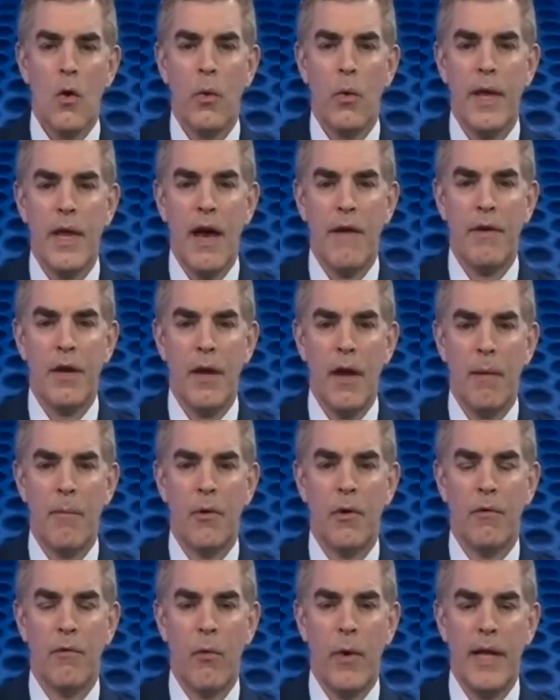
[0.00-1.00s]
We have a
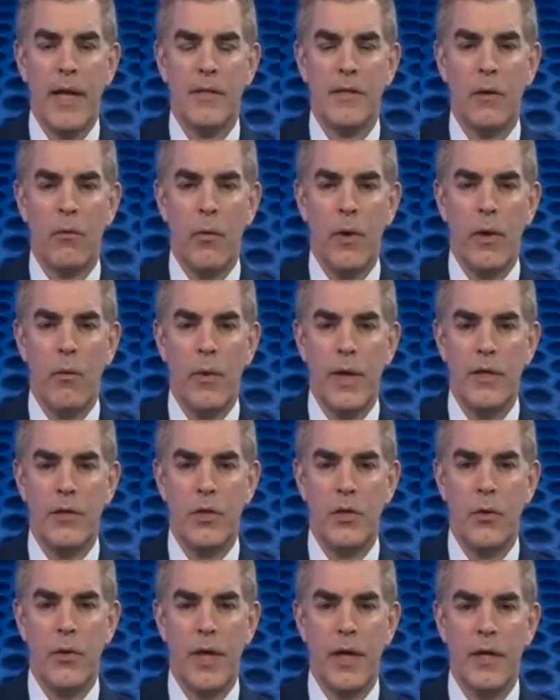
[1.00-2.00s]
number of ways that we, we
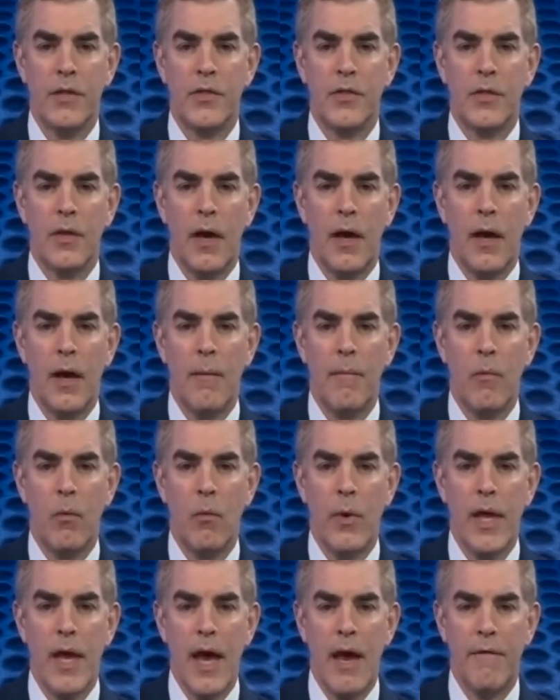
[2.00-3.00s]
do this. Um,
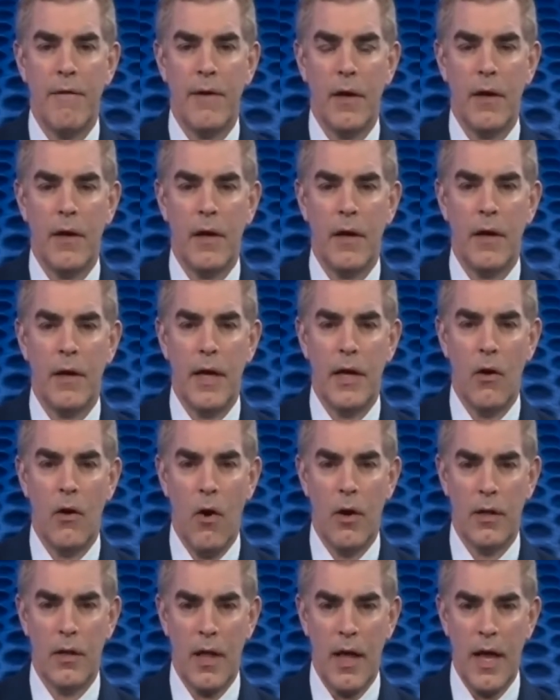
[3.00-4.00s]
we have a, a an
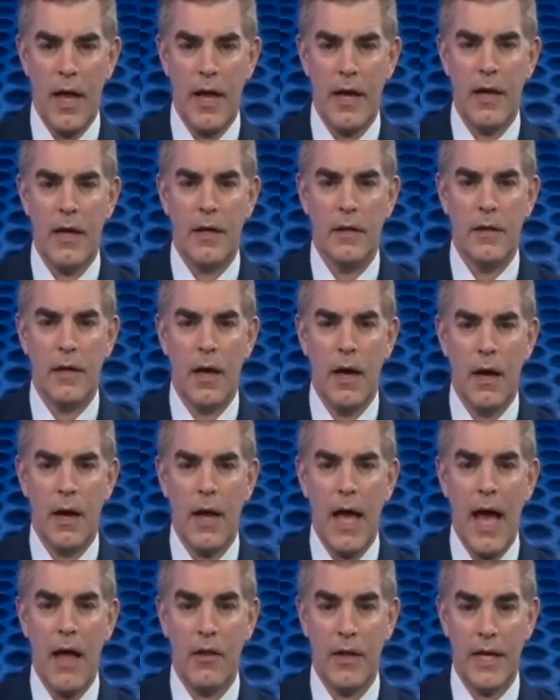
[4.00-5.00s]
online uh,
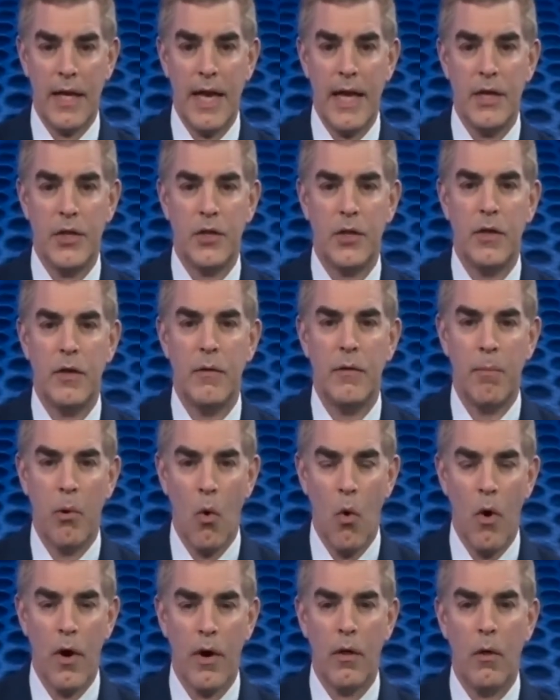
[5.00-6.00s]
allegation
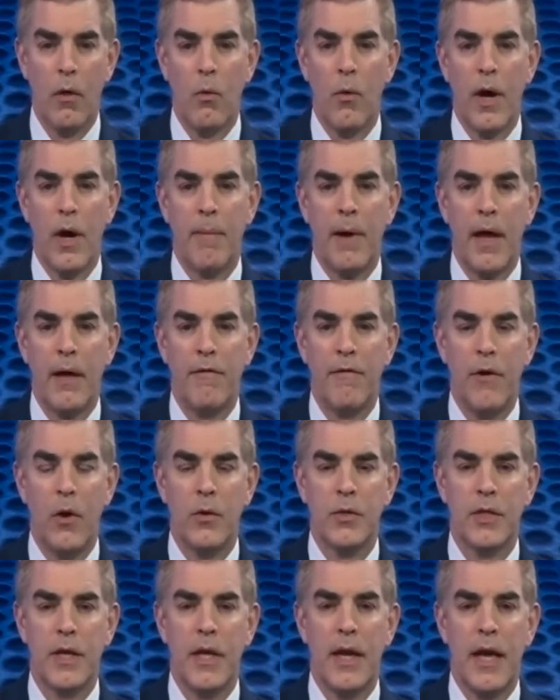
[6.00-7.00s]
portal whereby
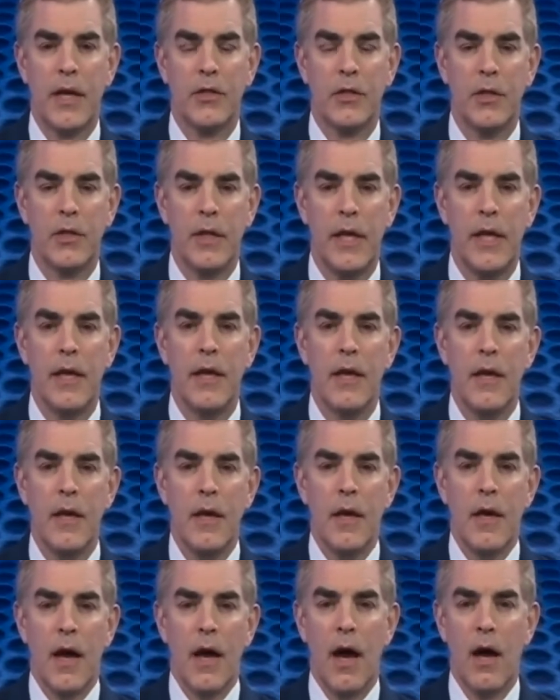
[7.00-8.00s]
folks can actually
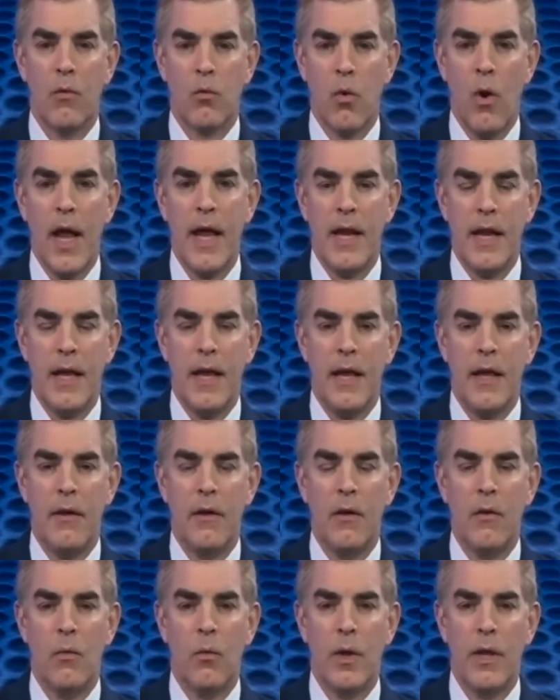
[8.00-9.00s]
uh, write
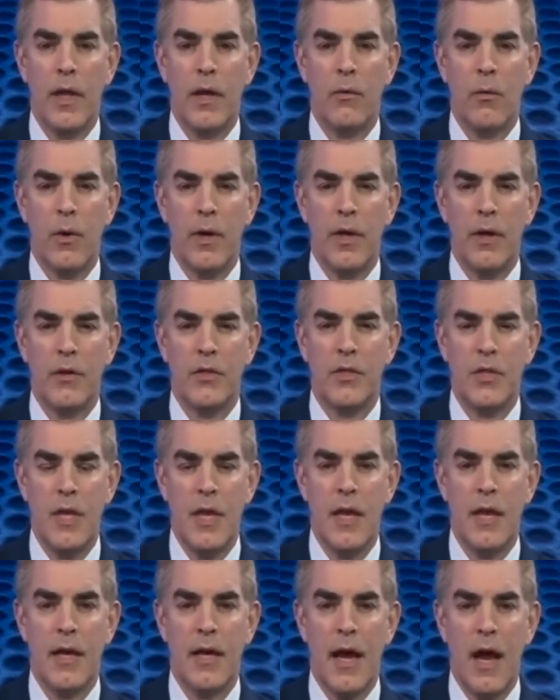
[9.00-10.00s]
in when they're when they're
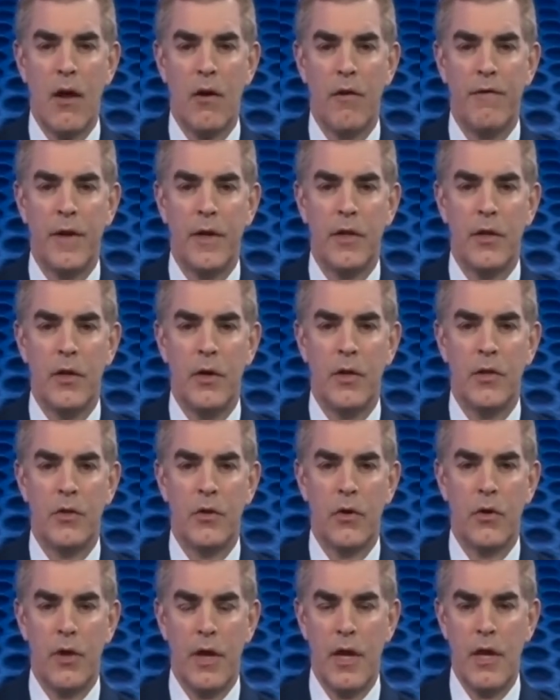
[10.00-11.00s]
seeing counterfeit goods
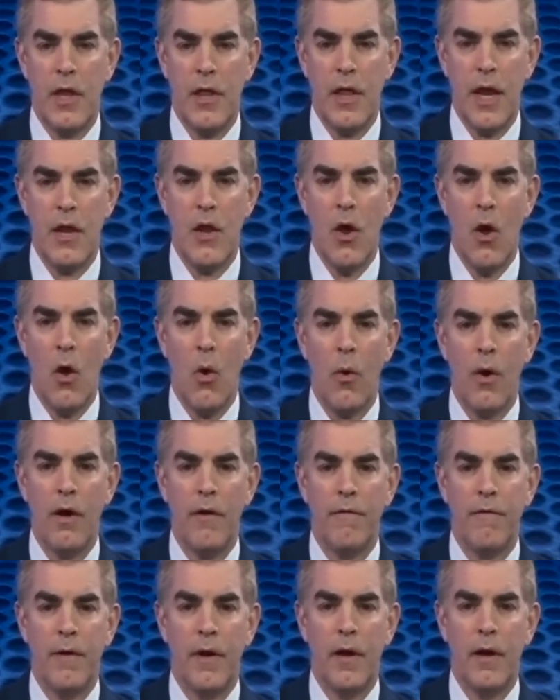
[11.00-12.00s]
or they they know
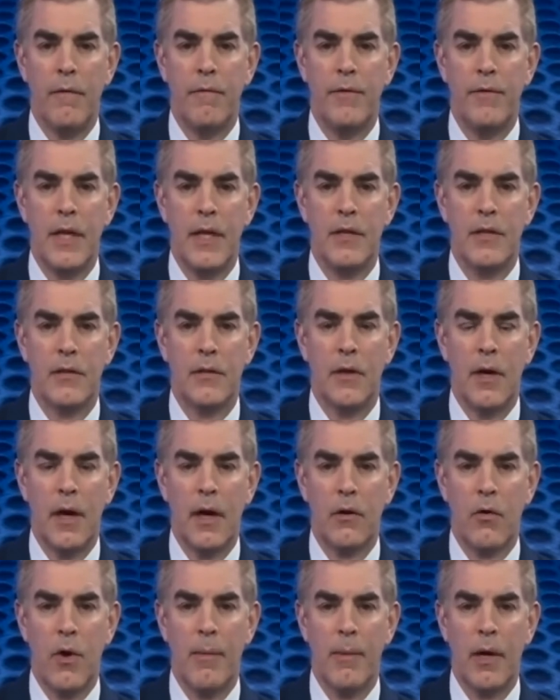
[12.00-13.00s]
of of these
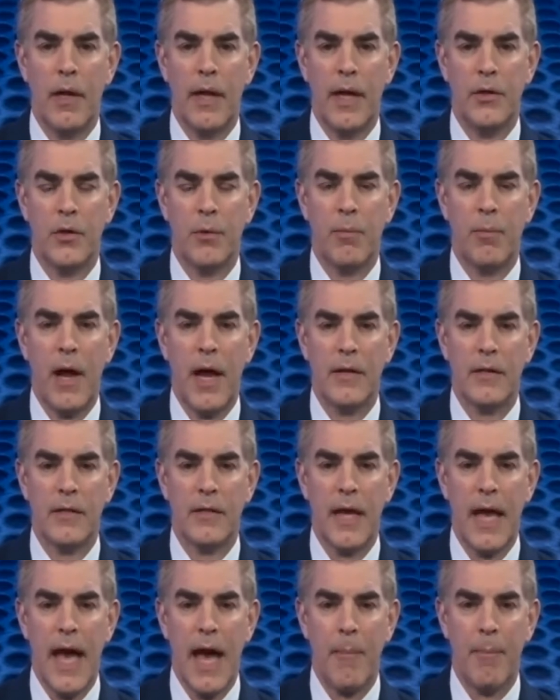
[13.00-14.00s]
uh, criminal
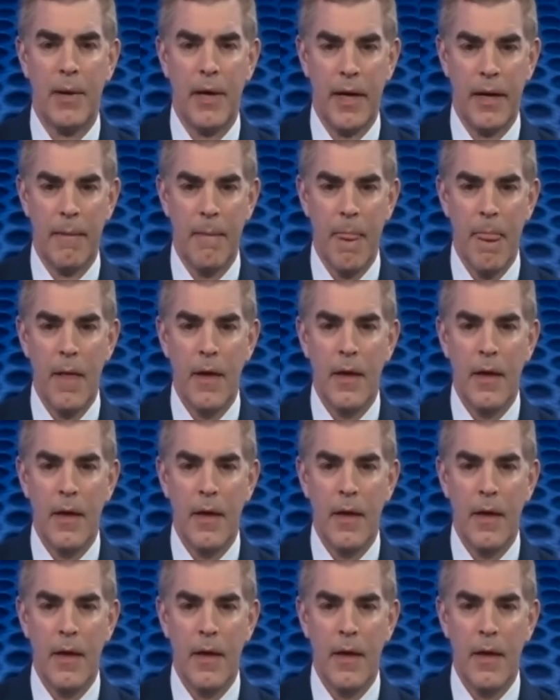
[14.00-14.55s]
enterprises happening,